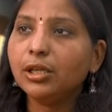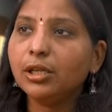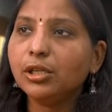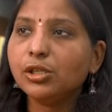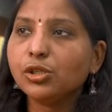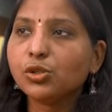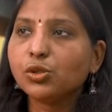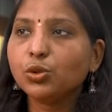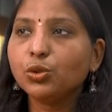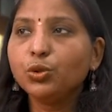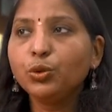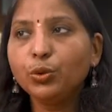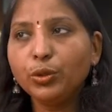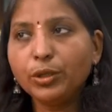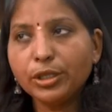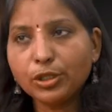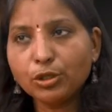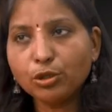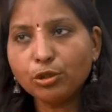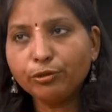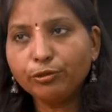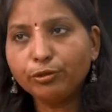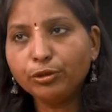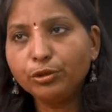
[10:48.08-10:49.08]
So duration
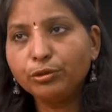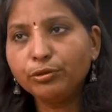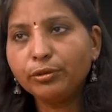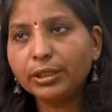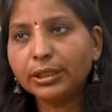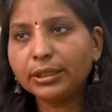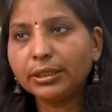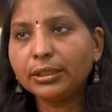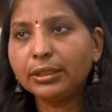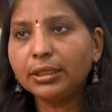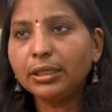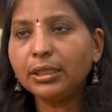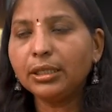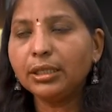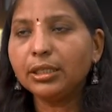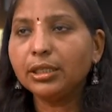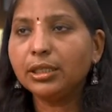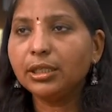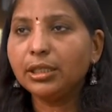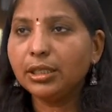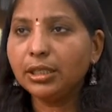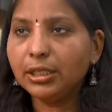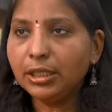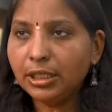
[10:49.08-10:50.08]
of Udvartana,
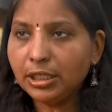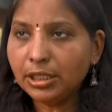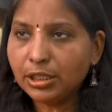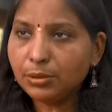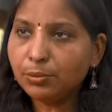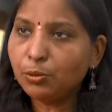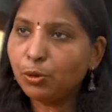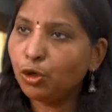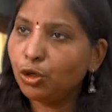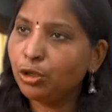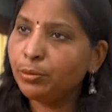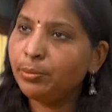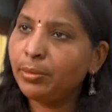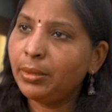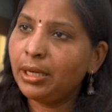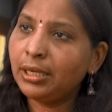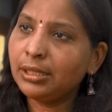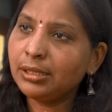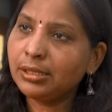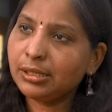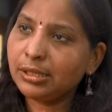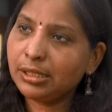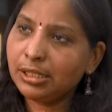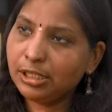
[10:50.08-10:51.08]
each body
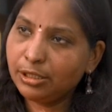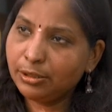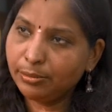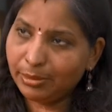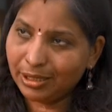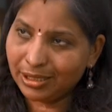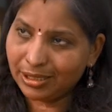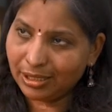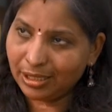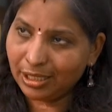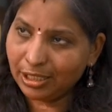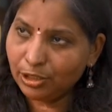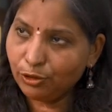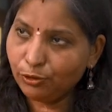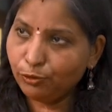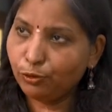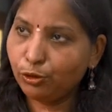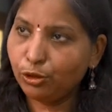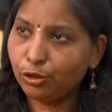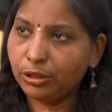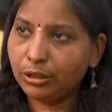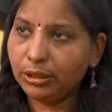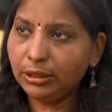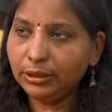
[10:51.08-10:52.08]
parts is massaged
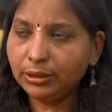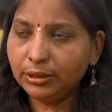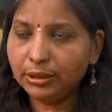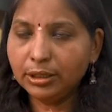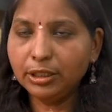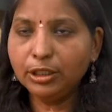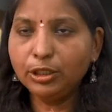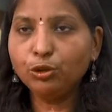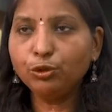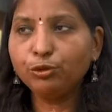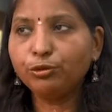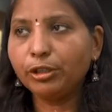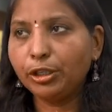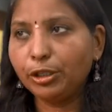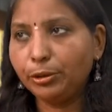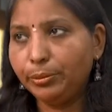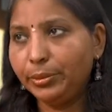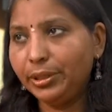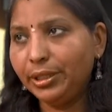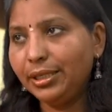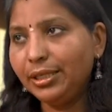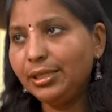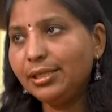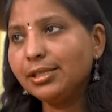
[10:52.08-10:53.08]
for the 3 to 5
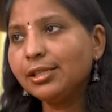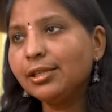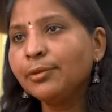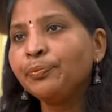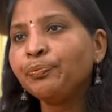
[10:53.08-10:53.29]
minutes